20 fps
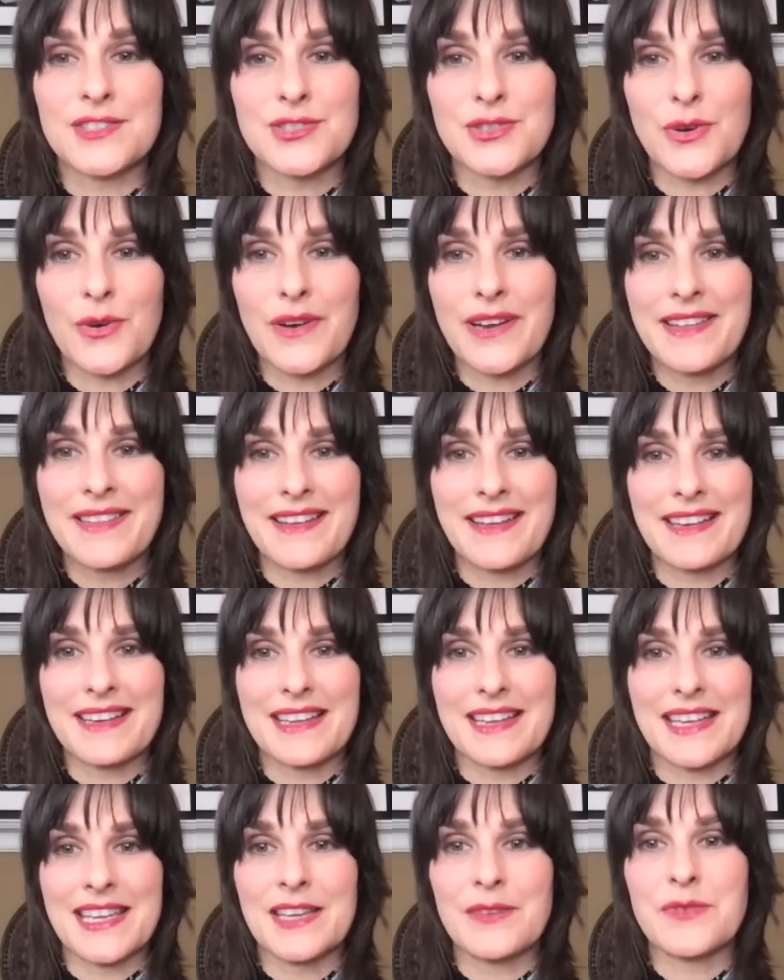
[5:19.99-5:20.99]
joy
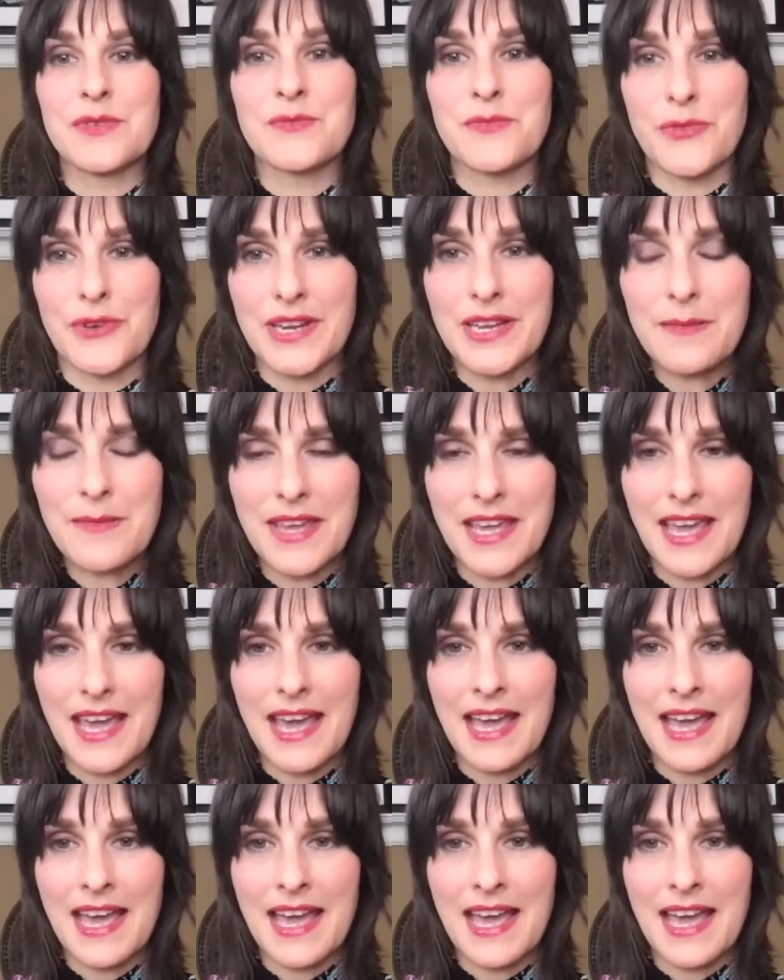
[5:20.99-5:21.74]
that he would bring me,